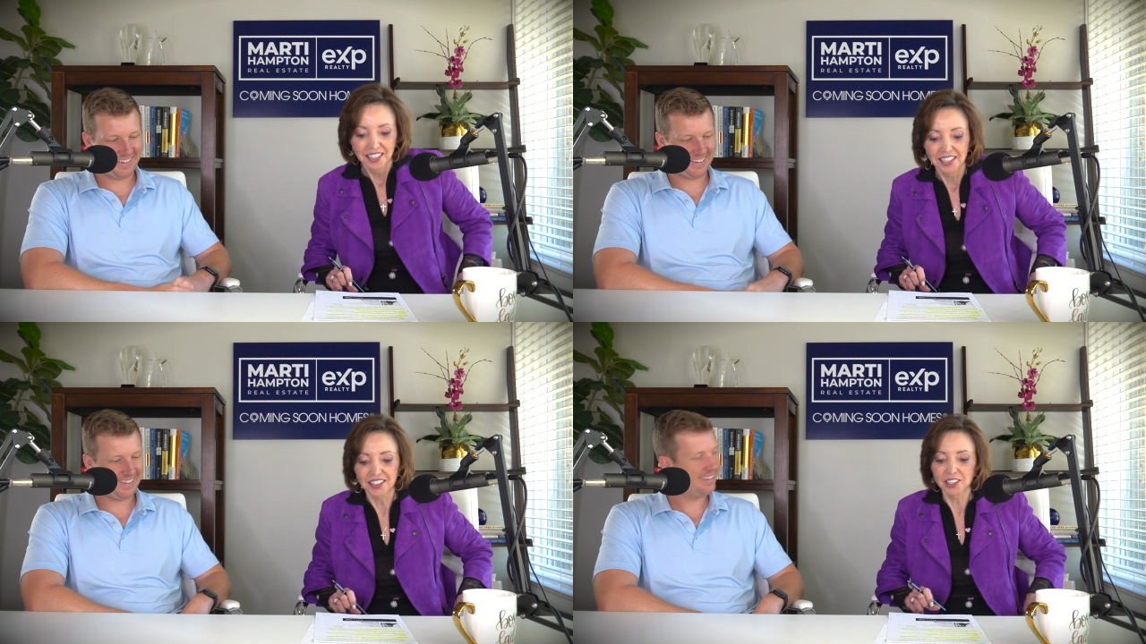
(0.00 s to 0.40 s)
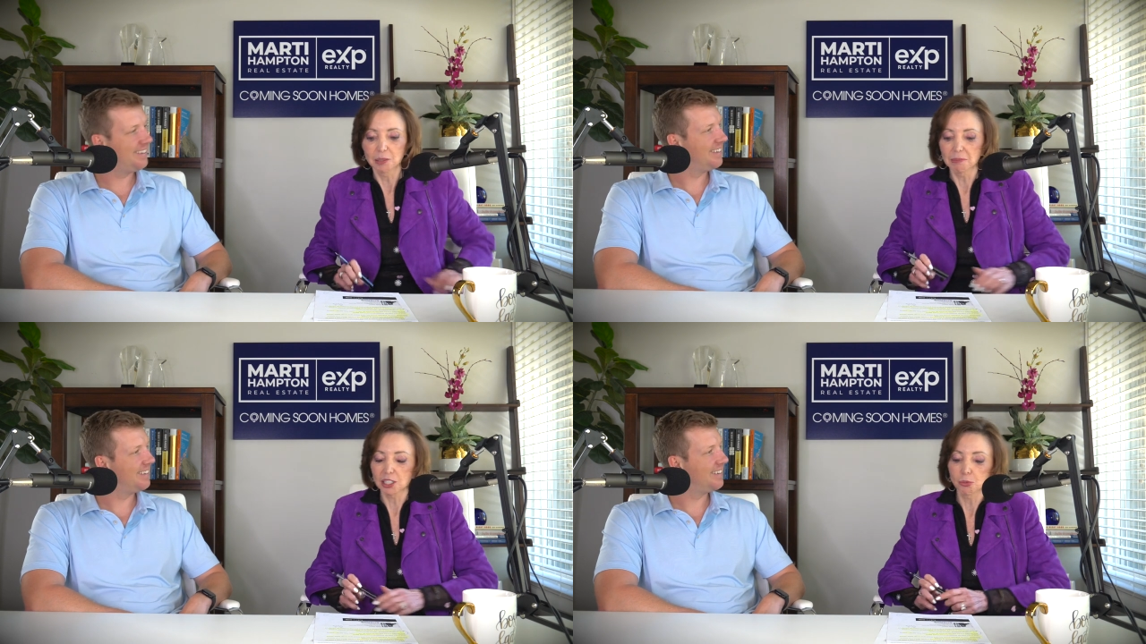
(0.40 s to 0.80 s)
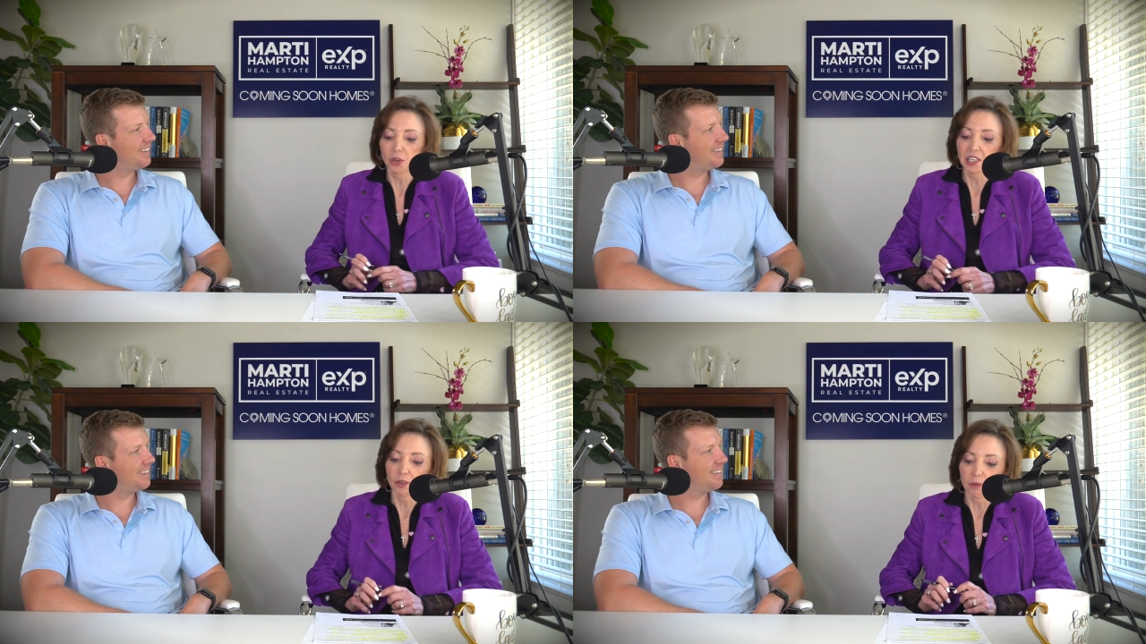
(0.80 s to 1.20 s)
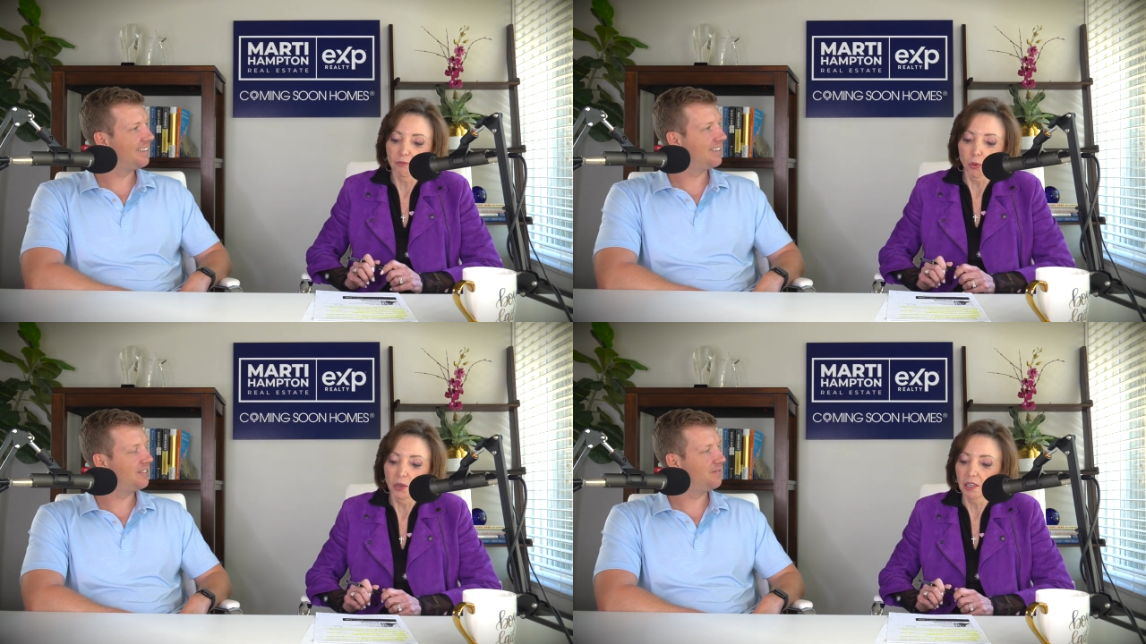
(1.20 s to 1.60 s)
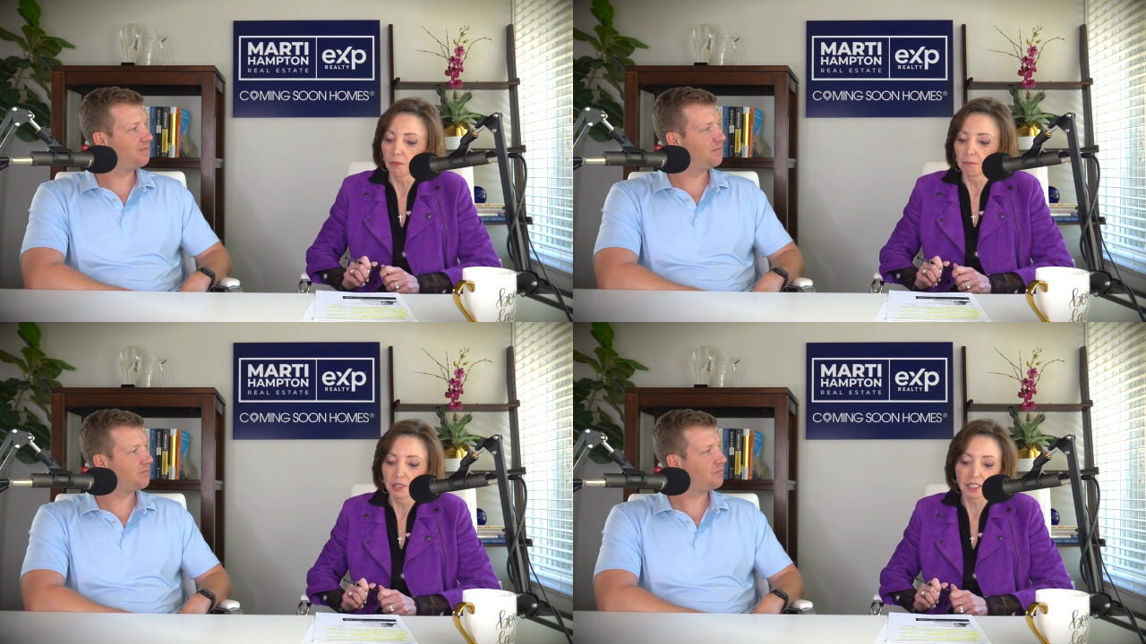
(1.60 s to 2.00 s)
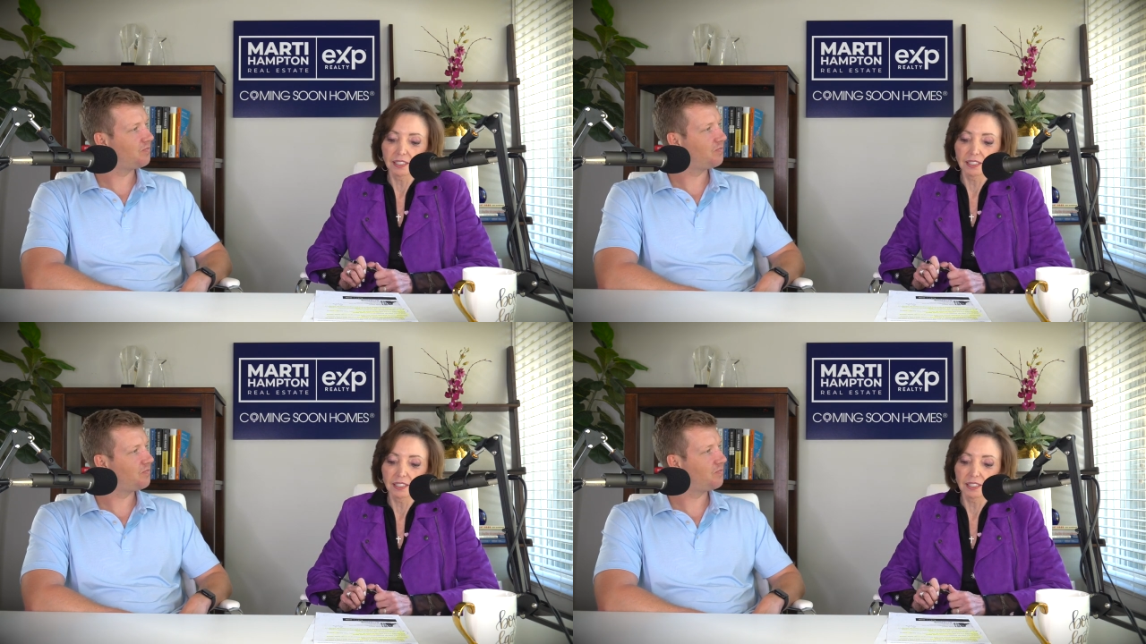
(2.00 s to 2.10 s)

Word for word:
Speaker 1: Uh, the best way to avoid a big